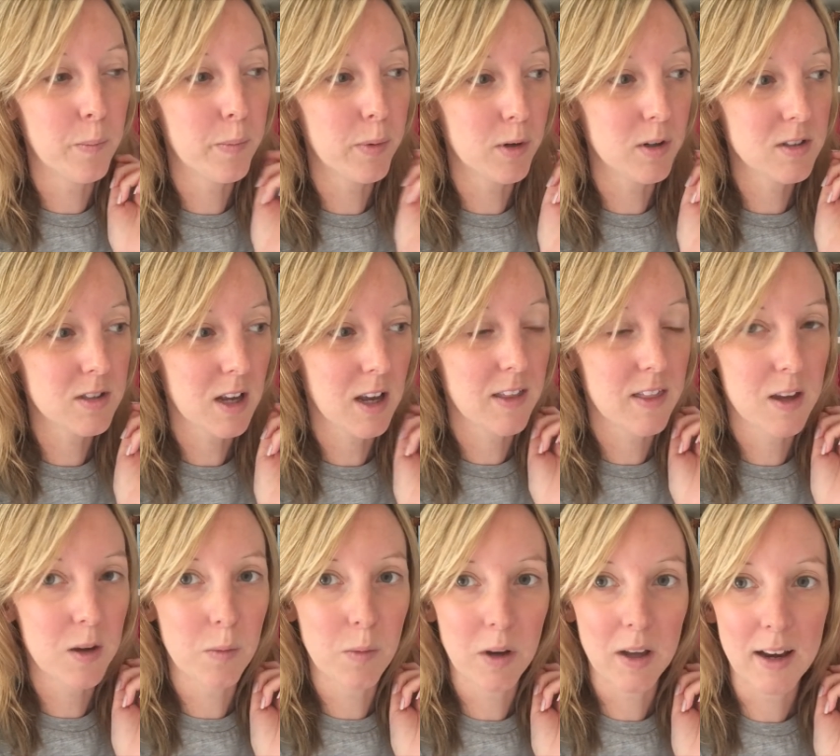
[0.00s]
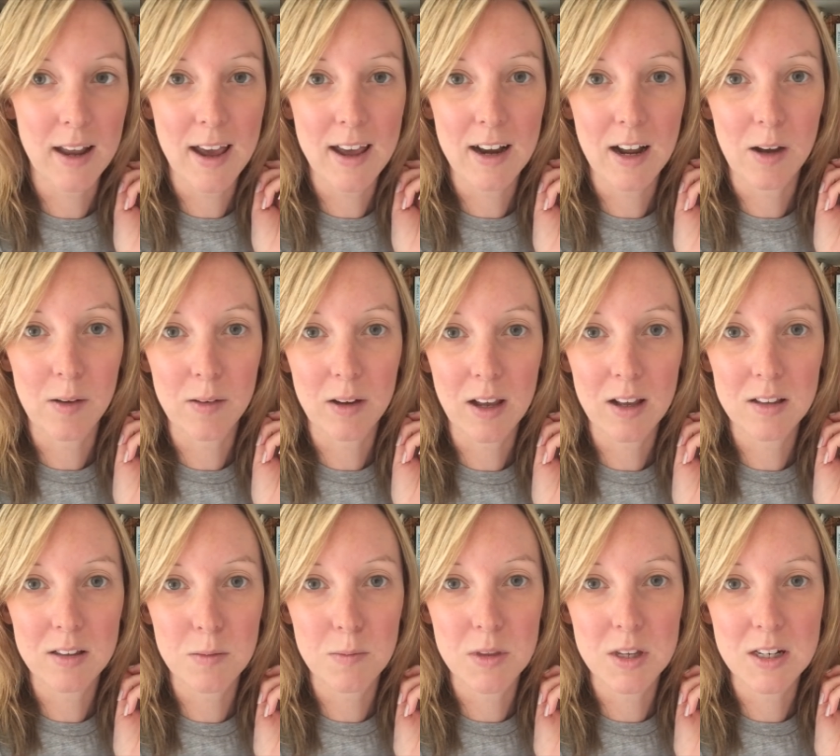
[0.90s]
but I think we're going to head out and get
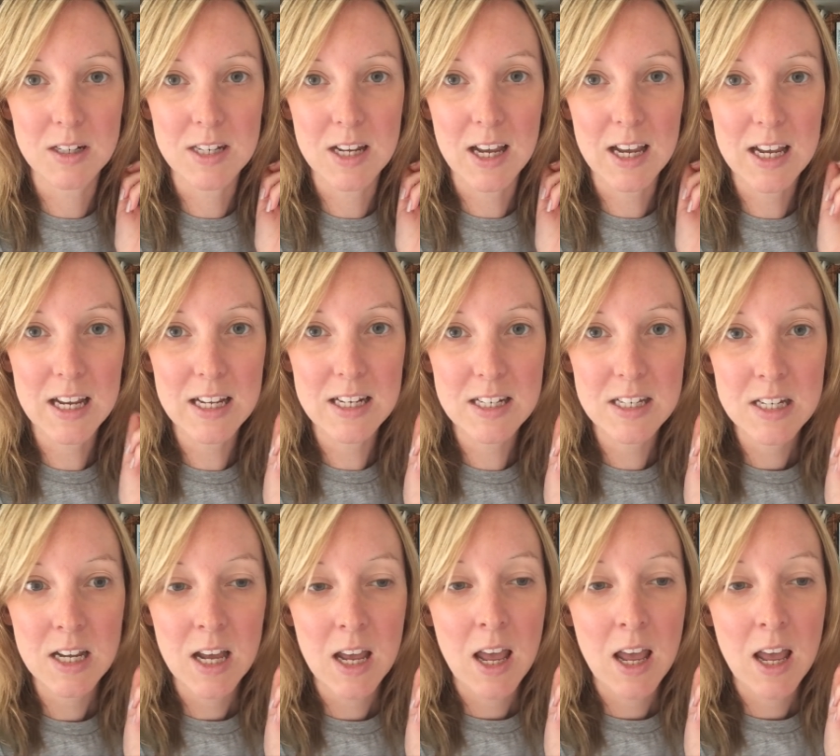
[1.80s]
something to eat